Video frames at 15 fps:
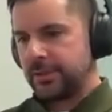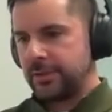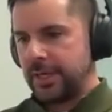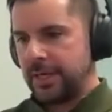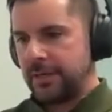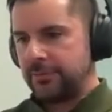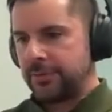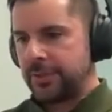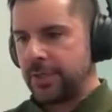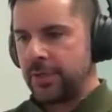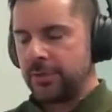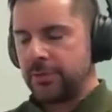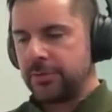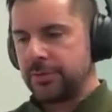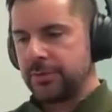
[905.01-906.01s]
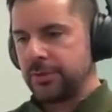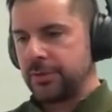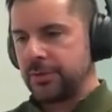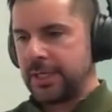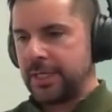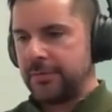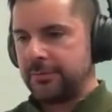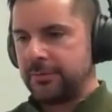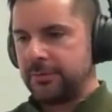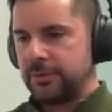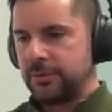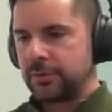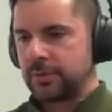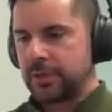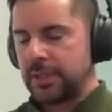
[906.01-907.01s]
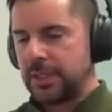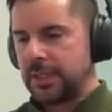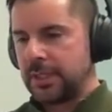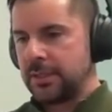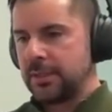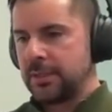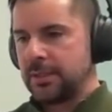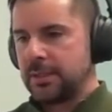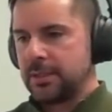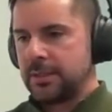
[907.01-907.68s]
you have Goat, you have Lucra,